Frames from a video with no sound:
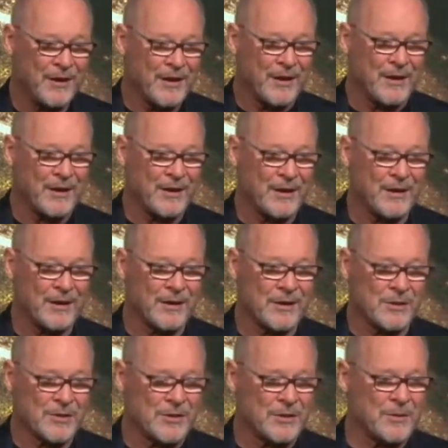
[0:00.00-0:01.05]
Uh,
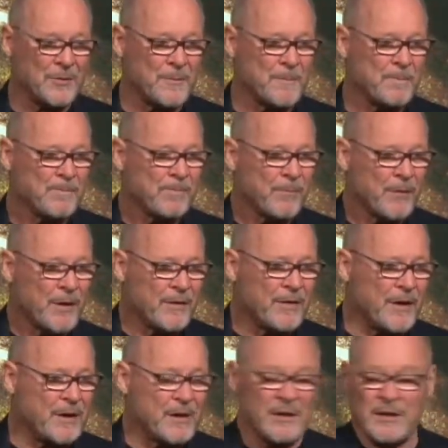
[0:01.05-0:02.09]
so
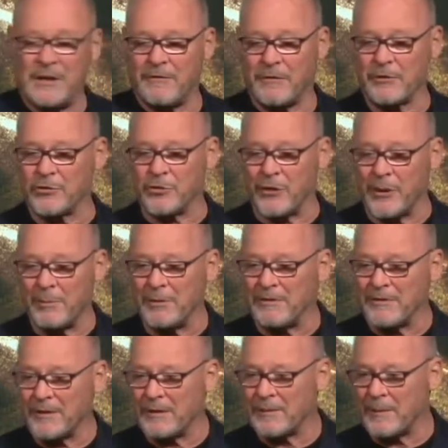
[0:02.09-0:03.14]
they could never dream of it.